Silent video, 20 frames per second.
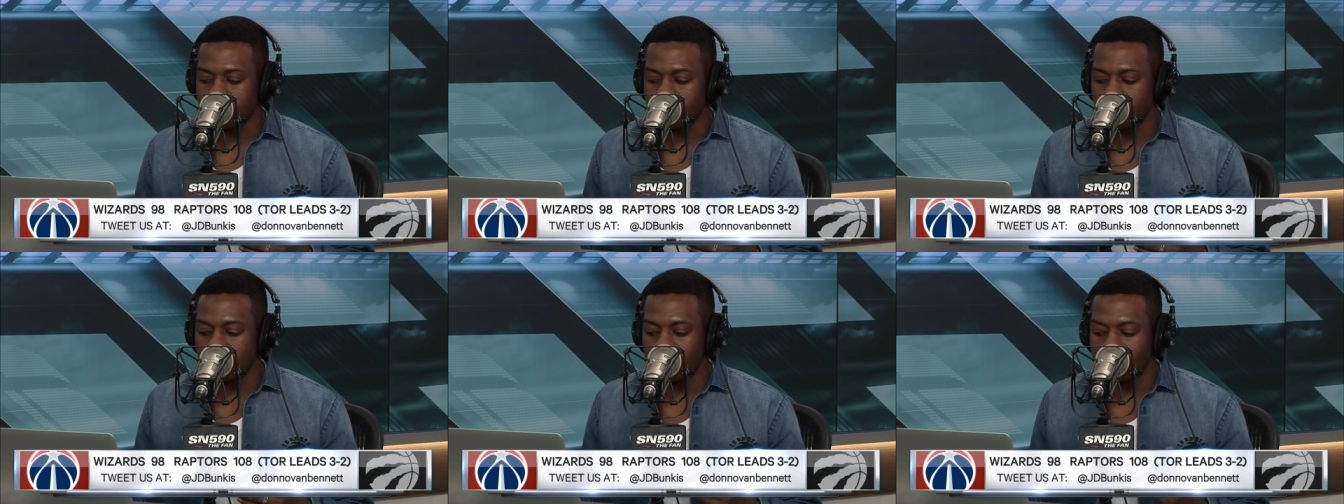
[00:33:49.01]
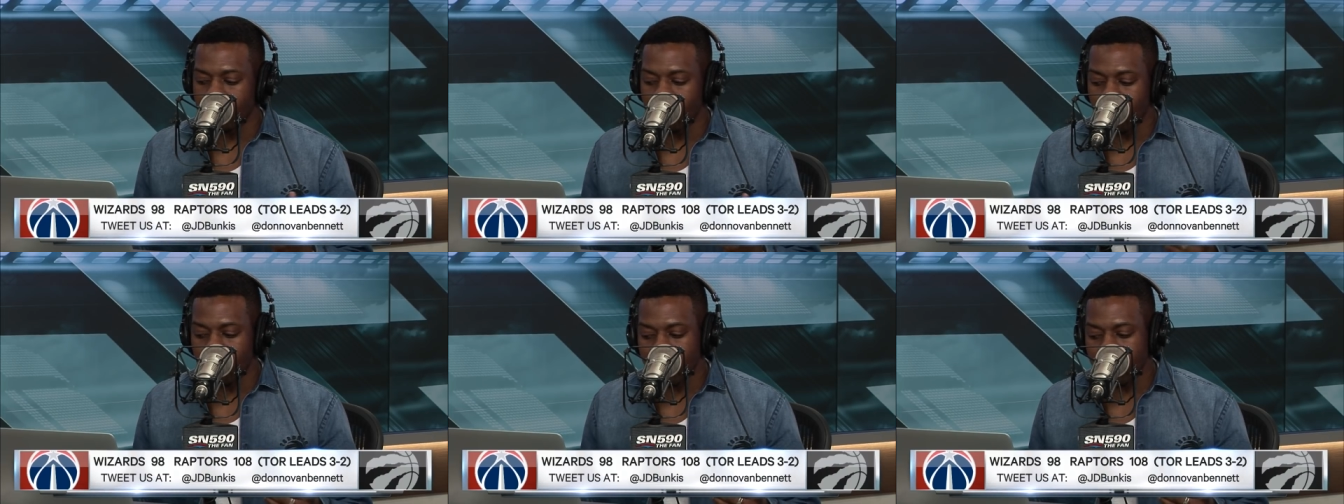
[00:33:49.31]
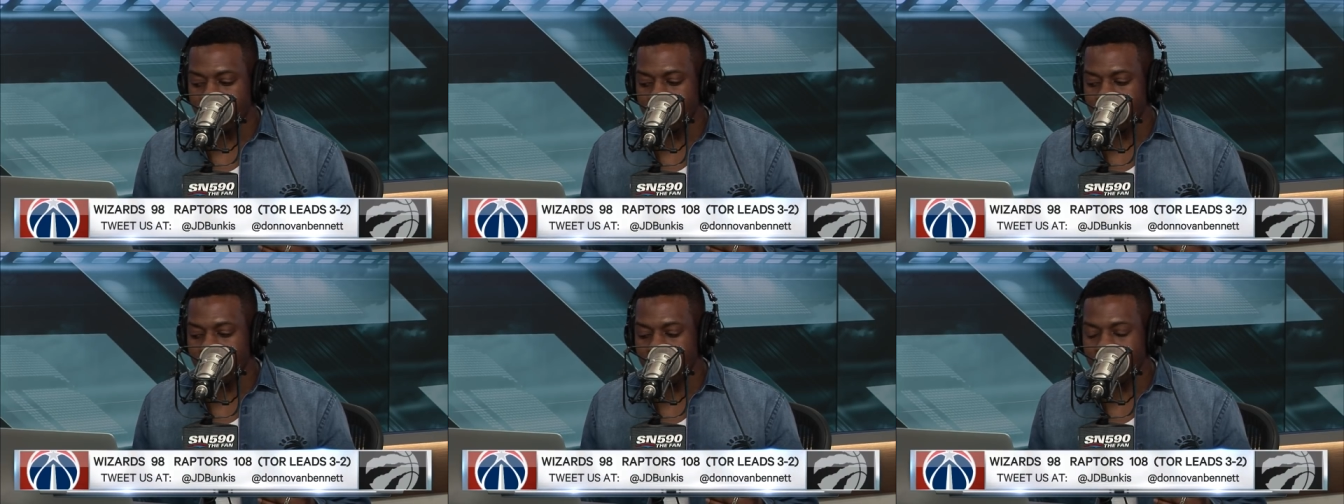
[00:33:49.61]
to
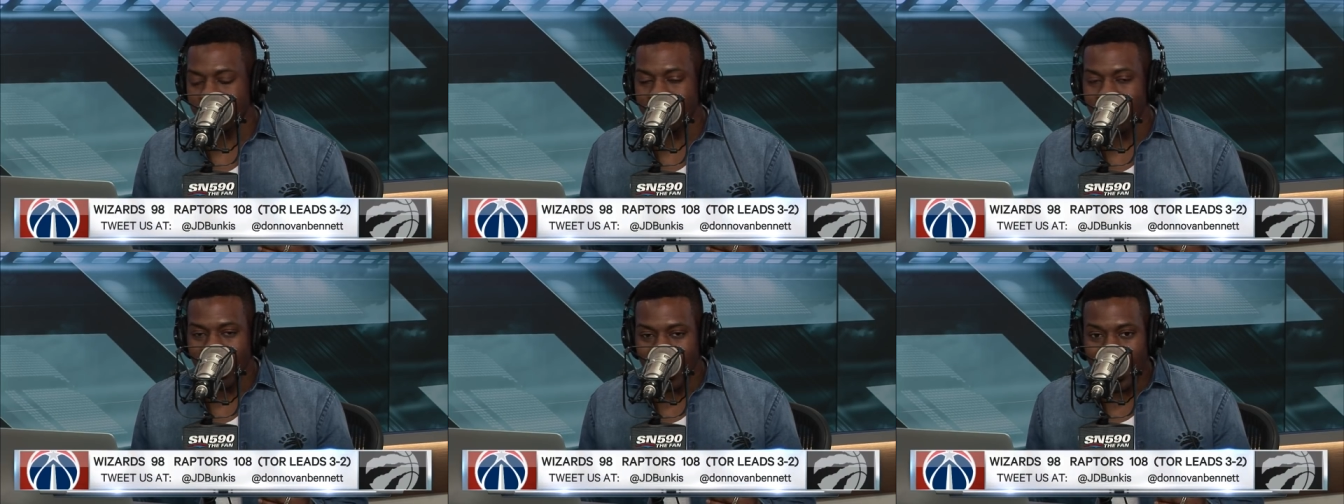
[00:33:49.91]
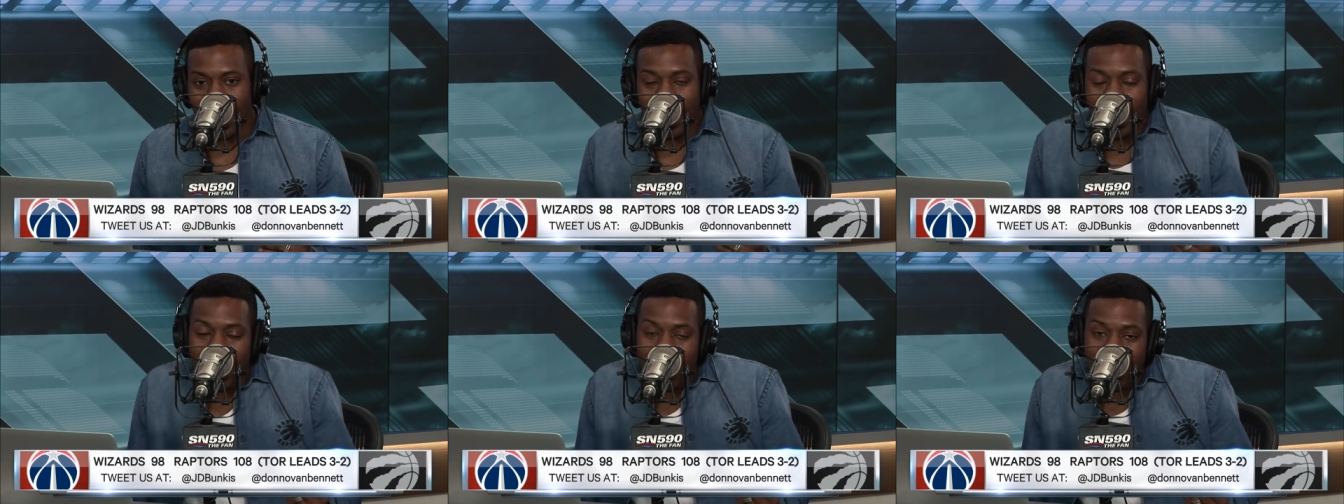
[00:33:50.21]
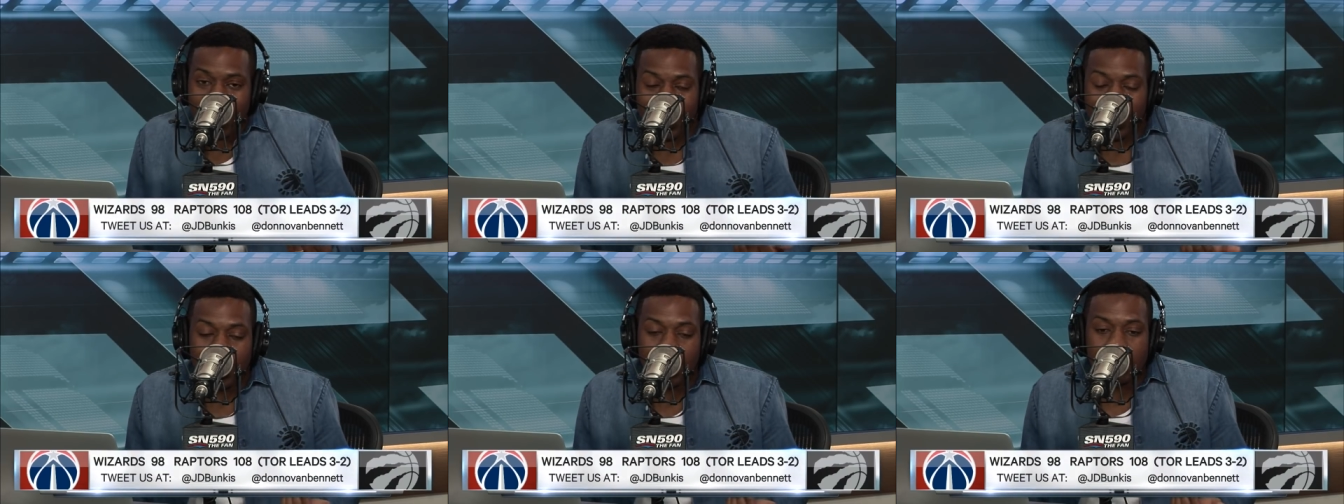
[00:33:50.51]
46.
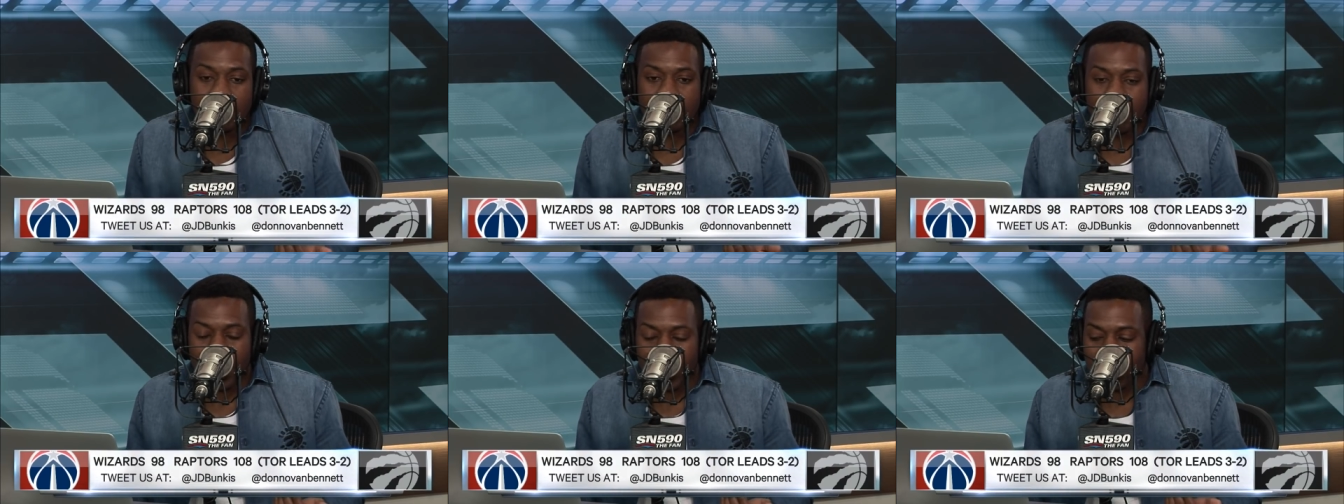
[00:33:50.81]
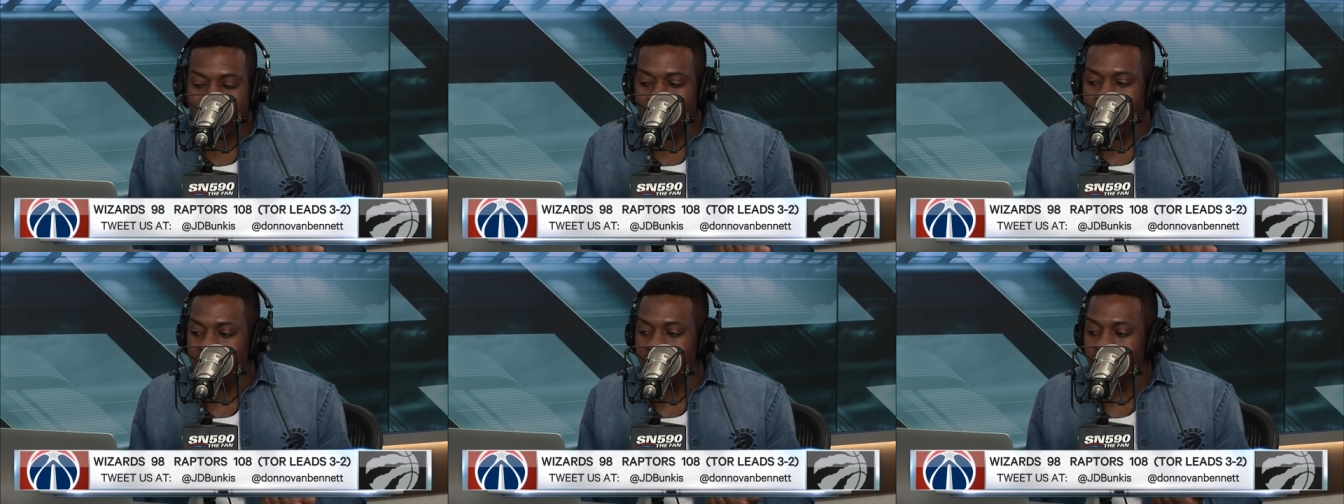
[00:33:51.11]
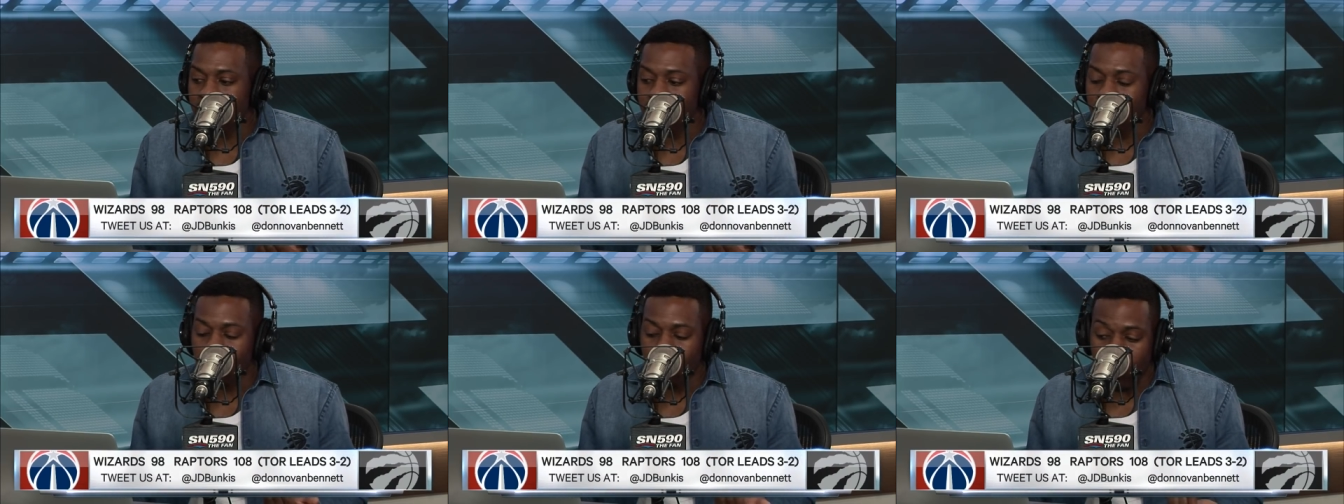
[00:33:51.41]
I think he'd take that.
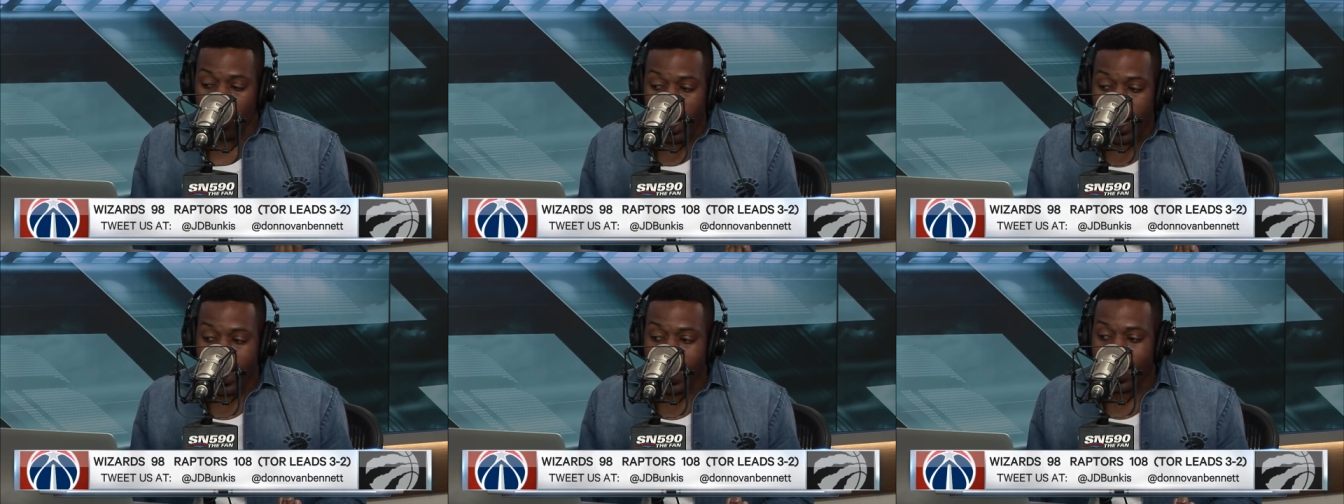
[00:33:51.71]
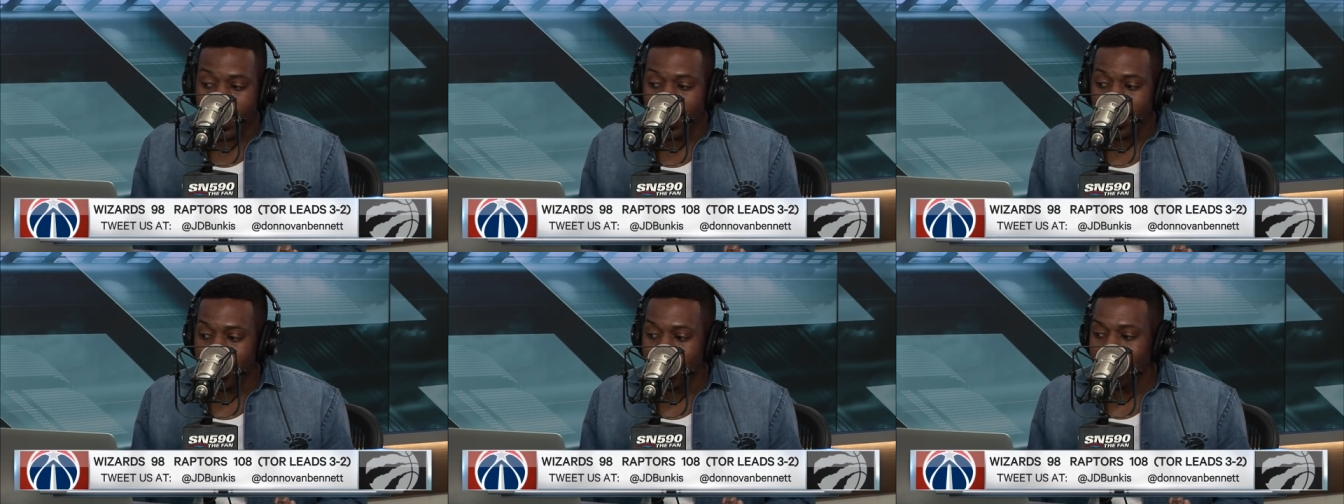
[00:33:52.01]
Why?